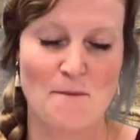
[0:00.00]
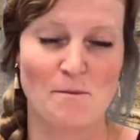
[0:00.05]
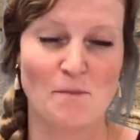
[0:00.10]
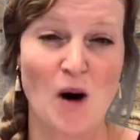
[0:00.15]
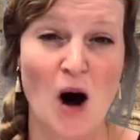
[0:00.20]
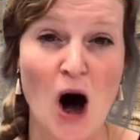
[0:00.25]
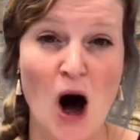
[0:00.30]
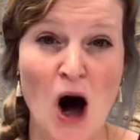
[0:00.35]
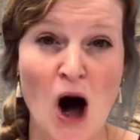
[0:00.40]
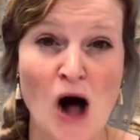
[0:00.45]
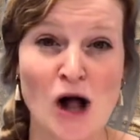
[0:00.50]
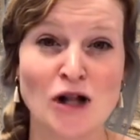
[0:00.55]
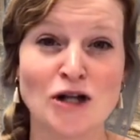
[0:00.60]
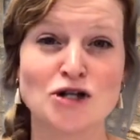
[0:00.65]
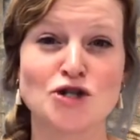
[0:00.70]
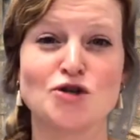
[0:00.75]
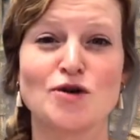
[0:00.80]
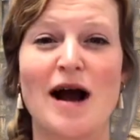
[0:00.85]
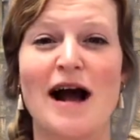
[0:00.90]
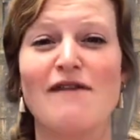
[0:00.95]
Paul
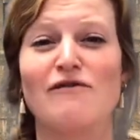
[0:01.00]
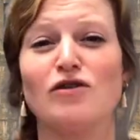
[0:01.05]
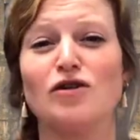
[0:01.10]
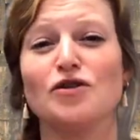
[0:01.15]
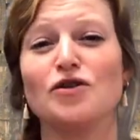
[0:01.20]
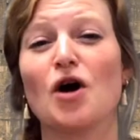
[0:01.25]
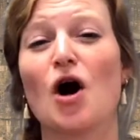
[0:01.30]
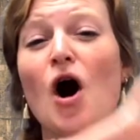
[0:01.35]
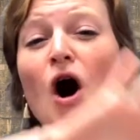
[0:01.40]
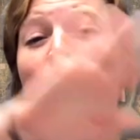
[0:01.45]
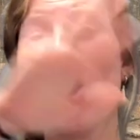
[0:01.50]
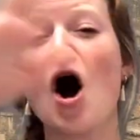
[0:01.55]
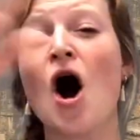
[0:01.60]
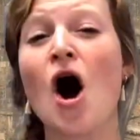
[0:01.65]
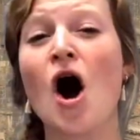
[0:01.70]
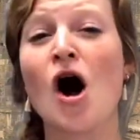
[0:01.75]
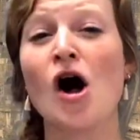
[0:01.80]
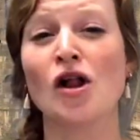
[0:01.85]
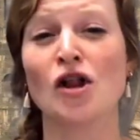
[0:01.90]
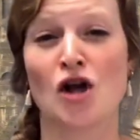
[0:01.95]
traveled
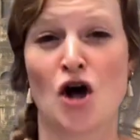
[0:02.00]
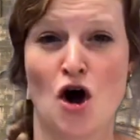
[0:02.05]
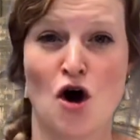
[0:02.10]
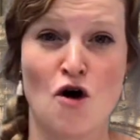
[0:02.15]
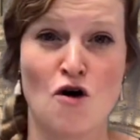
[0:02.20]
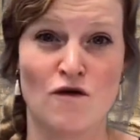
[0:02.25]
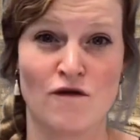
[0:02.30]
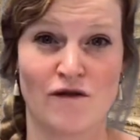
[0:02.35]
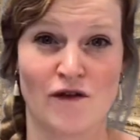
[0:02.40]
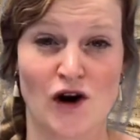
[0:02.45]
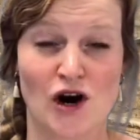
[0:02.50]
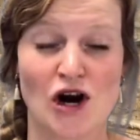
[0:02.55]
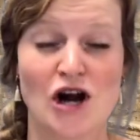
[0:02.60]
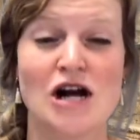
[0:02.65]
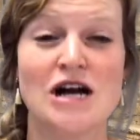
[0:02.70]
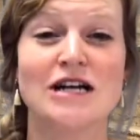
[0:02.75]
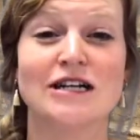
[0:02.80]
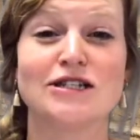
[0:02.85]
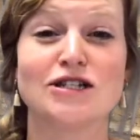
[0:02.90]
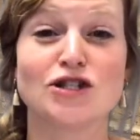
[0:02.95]
all over,
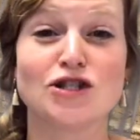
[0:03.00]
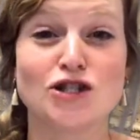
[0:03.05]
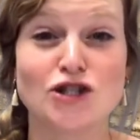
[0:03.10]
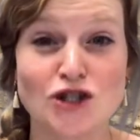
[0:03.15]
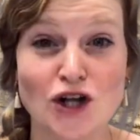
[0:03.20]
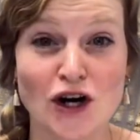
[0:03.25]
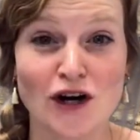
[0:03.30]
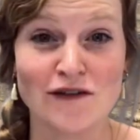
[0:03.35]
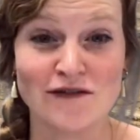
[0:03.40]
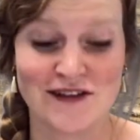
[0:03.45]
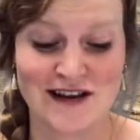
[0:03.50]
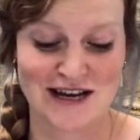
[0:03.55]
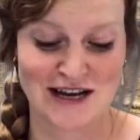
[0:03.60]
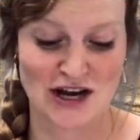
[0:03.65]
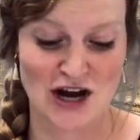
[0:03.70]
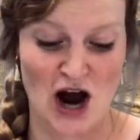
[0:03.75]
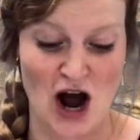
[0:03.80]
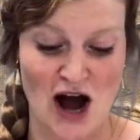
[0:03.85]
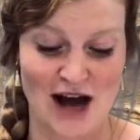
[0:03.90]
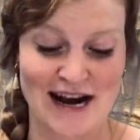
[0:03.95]
serving
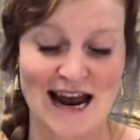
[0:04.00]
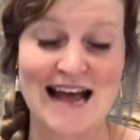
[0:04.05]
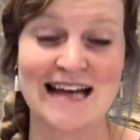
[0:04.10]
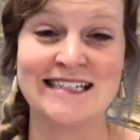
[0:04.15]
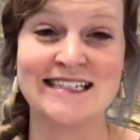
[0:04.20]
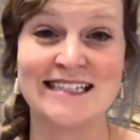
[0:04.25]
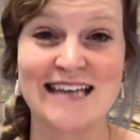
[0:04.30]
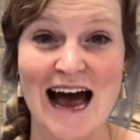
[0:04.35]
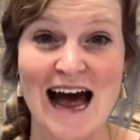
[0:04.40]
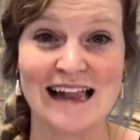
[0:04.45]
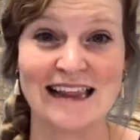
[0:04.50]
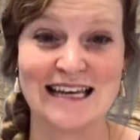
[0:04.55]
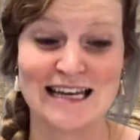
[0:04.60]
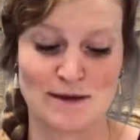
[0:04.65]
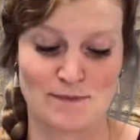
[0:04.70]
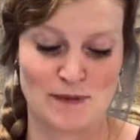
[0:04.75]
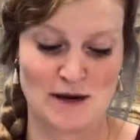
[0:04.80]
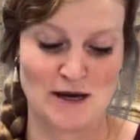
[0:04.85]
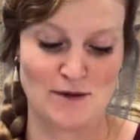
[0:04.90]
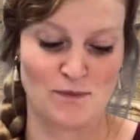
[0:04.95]
God and
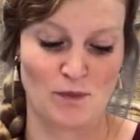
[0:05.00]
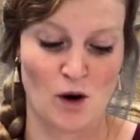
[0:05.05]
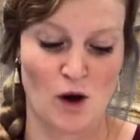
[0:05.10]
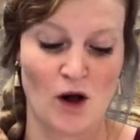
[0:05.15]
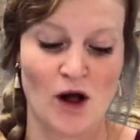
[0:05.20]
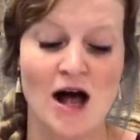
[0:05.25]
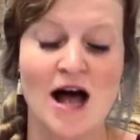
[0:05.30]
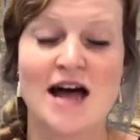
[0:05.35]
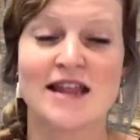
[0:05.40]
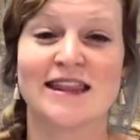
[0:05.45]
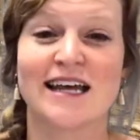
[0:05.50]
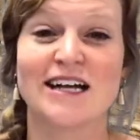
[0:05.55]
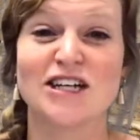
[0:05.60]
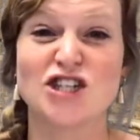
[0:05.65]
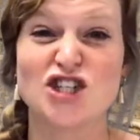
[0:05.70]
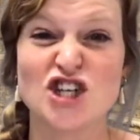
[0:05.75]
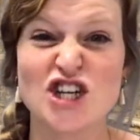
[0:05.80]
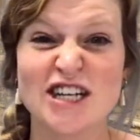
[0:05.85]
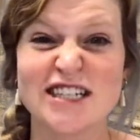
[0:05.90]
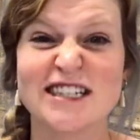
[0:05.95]
telling people that
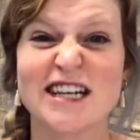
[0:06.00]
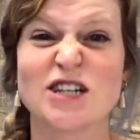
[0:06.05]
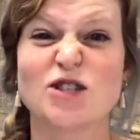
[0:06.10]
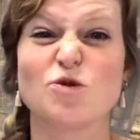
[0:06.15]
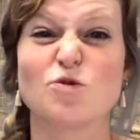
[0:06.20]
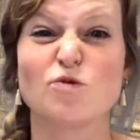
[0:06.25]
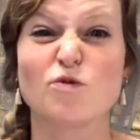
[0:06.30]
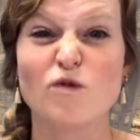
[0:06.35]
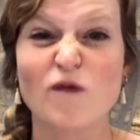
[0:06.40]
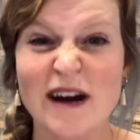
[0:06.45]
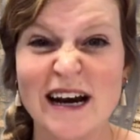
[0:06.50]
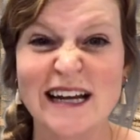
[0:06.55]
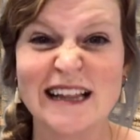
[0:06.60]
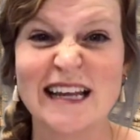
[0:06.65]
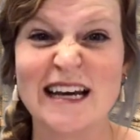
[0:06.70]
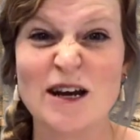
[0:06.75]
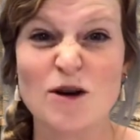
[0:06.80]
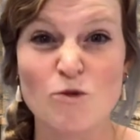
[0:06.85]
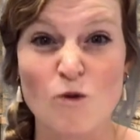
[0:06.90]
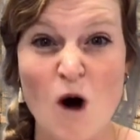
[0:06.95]
Jesus
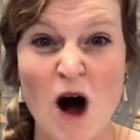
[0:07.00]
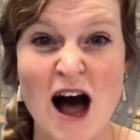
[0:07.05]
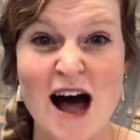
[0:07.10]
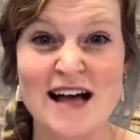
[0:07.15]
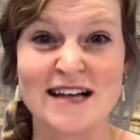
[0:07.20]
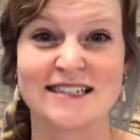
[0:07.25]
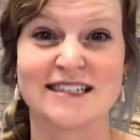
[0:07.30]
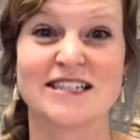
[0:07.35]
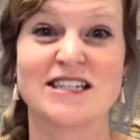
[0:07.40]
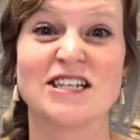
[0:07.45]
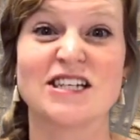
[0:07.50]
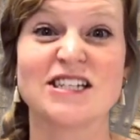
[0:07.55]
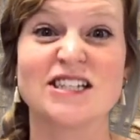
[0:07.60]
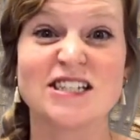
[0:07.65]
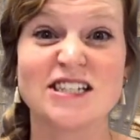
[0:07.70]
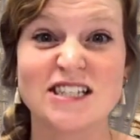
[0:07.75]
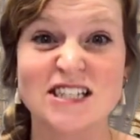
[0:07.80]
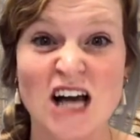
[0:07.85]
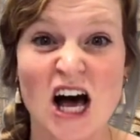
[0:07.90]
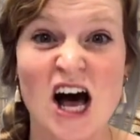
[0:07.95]
really was the
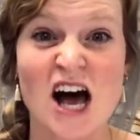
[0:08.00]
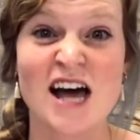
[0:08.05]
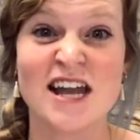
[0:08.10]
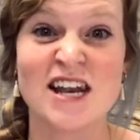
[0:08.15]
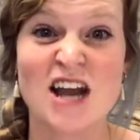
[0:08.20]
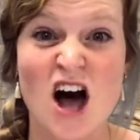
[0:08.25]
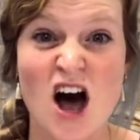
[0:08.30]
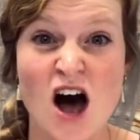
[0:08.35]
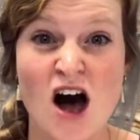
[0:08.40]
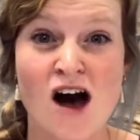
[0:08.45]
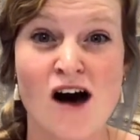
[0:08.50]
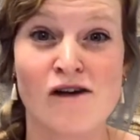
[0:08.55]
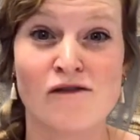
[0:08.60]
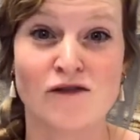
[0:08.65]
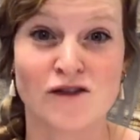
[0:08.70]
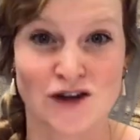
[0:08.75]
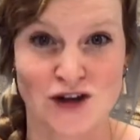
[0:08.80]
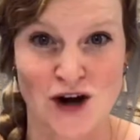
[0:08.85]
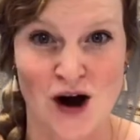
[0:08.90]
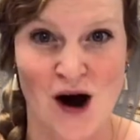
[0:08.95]
Son
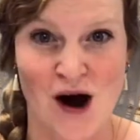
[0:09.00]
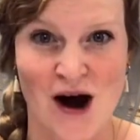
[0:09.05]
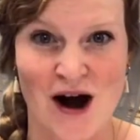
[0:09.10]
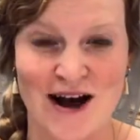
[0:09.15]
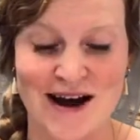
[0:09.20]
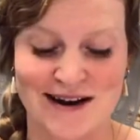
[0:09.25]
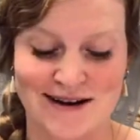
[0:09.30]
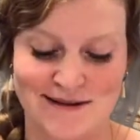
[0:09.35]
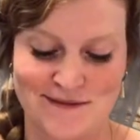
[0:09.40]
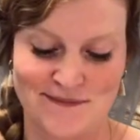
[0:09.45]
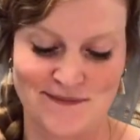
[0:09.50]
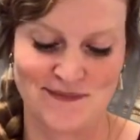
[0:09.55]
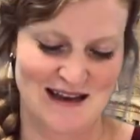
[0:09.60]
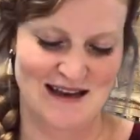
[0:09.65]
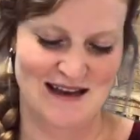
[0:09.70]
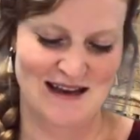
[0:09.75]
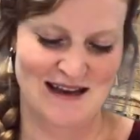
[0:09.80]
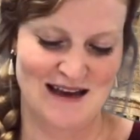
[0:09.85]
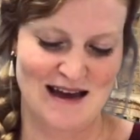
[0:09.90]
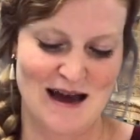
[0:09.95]
of God.
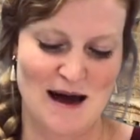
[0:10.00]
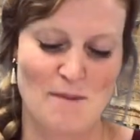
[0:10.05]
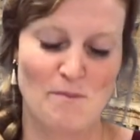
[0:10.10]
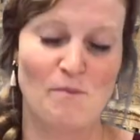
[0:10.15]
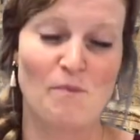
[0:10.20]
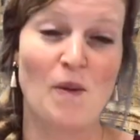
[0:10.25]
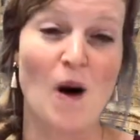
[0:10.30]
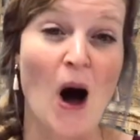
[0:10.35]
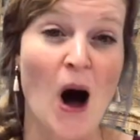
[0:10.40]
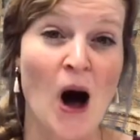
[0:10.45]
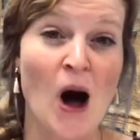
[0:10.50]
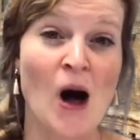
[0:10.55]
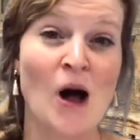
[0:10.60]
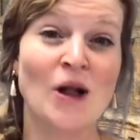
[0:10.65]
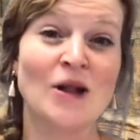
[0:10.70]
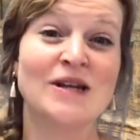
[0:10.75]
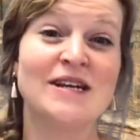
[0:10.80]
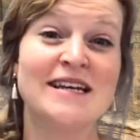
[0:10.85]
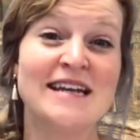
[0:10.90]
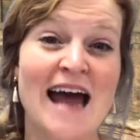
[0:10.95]

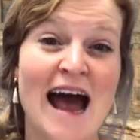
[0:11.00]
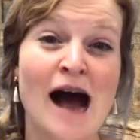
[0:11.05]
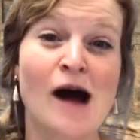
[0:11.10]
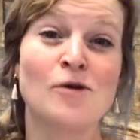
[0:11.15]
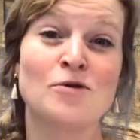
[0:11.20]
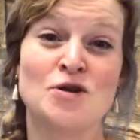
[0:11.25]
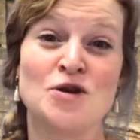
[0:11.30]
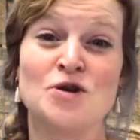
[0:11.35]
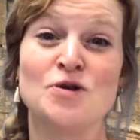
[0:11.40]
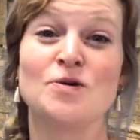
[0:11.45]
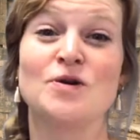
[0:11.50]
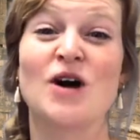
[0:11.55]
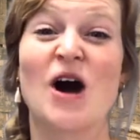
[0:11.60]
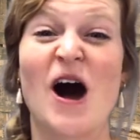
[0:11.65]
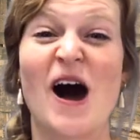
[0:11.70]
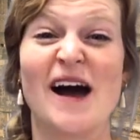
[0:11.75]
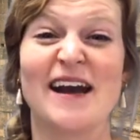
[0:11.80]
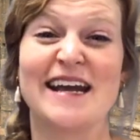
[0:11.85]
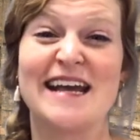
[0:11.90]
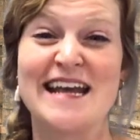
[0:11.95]
Paul now knew
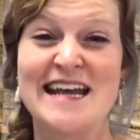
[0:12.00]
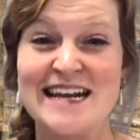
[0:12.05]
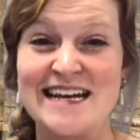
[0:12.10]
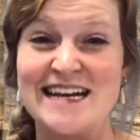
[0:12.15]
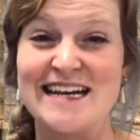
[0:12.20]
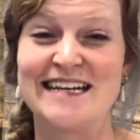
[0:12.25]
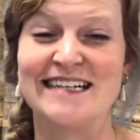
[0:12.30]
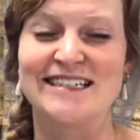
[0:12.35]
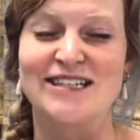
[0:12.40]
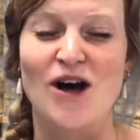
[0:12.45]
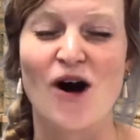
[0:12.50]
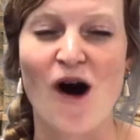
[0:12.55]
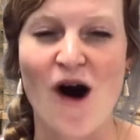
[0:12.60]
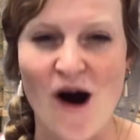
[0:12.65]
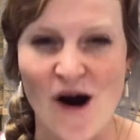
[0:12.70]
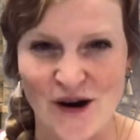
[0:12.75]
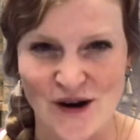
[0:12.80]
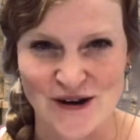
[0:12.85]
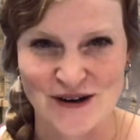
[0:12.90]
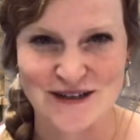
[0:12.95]
God in his
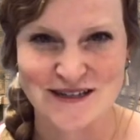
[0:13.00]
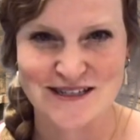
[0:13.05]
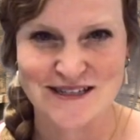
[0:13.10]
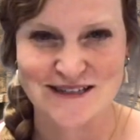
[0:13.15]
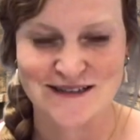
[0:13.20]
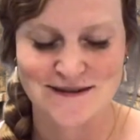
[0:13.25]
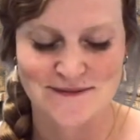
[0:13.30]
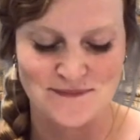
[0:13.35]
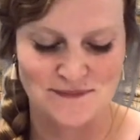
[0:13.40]
heart,